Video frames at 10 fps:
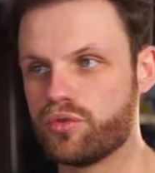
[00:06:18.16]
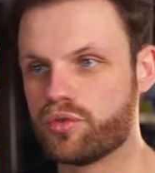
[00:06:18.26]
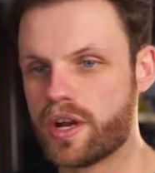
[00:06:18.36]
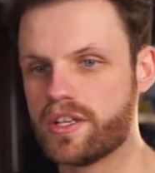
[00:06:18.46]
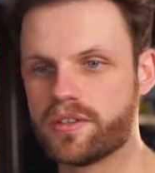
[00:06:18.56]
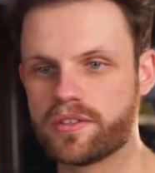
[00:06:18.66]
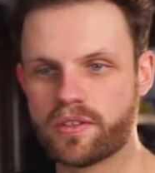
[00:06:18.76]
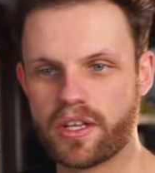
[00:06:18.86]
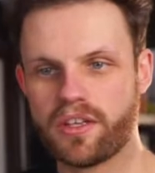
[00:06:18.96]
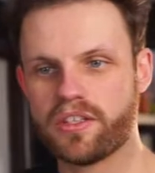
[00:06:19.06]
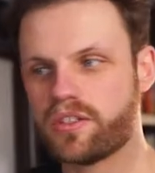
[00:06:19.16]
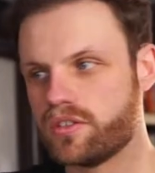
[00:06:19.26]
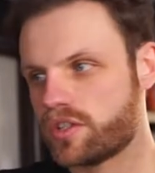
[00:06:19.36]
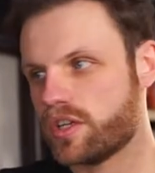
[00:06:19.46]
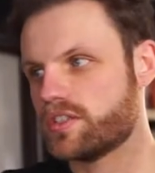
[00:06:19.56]
grey, so it's got that nice
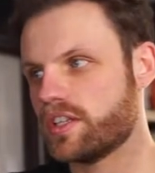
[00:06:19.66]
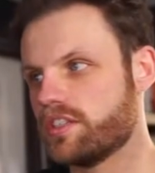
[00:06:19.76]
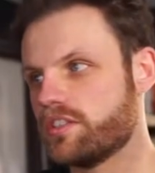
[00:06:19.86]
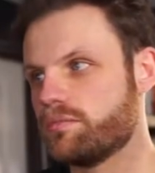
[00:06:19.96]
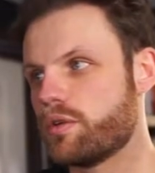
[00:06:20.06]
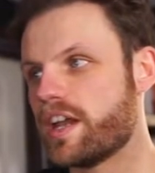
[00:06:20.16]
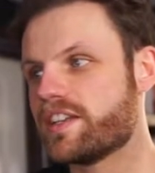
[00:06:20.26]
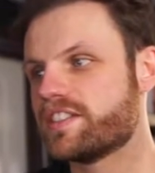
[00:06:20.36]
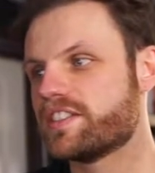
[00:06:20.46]
contrast against the bread and